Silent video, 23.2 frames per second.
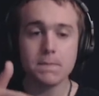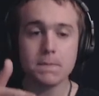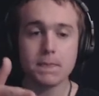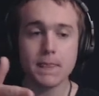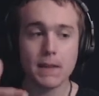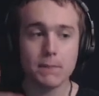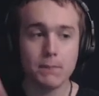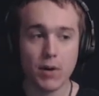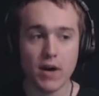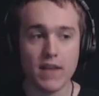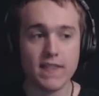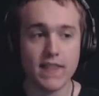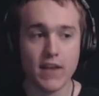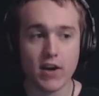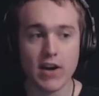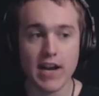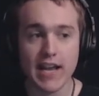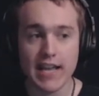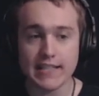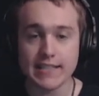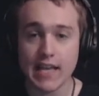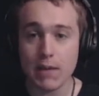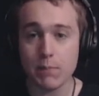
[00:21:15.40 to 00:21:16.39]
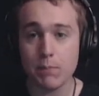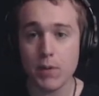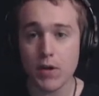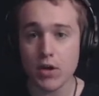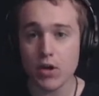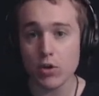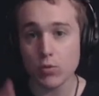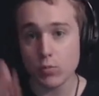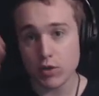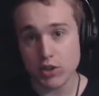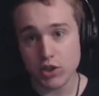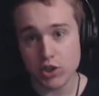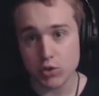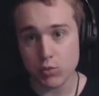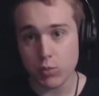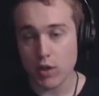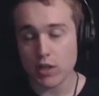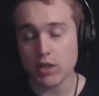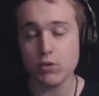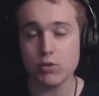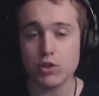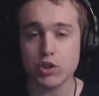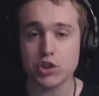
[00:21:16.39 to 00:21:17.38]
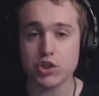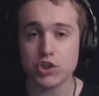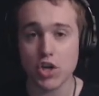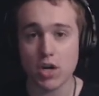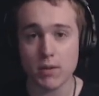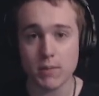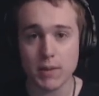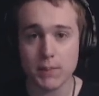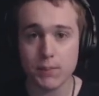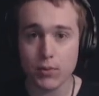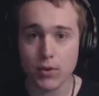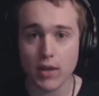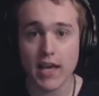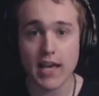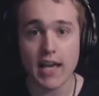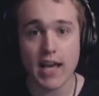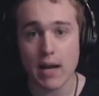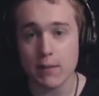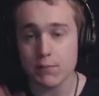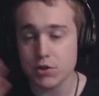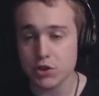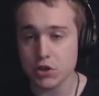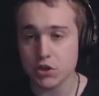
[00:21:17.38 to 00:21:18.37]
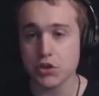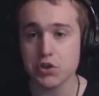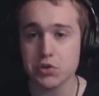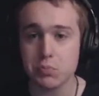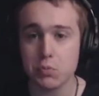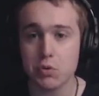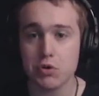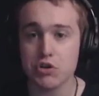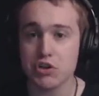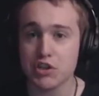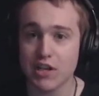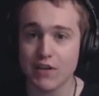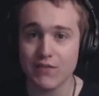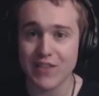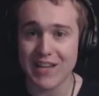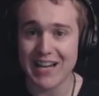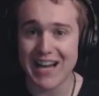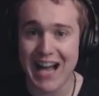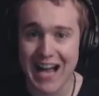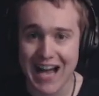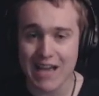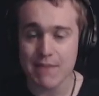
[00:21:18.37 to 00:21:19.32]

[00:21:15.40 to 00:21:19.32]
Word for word: But there is a build, which is what you just saw me play. I'm sure there's more stuff that I